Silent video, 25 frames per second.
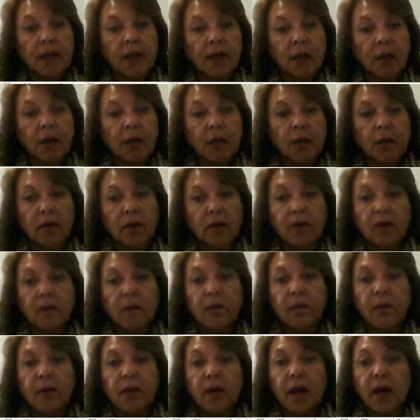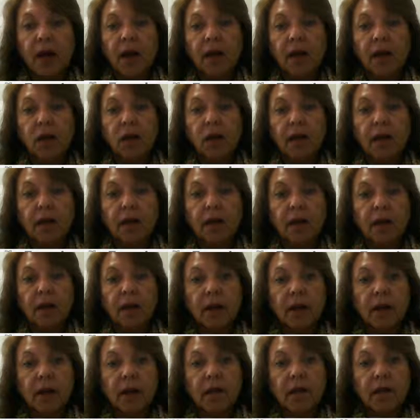Lutz, I wanted
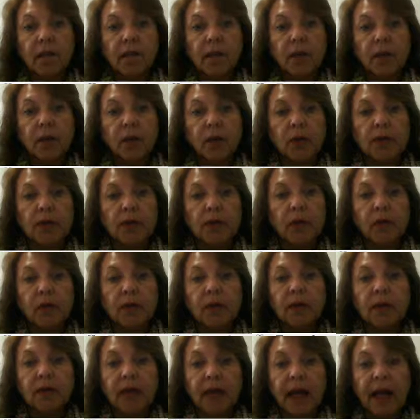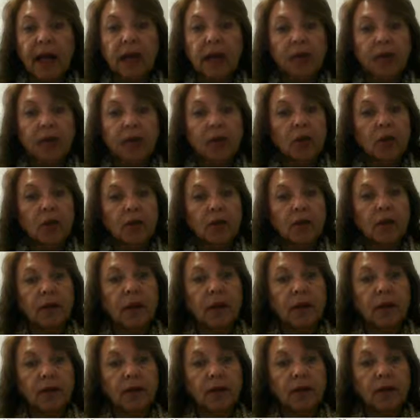to put down exactly what she
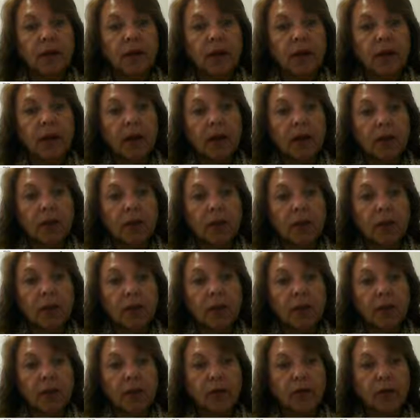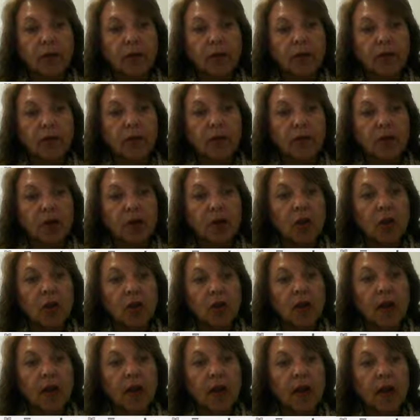said during the interview or phone
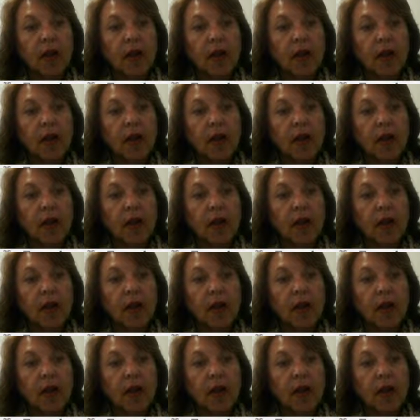conversation,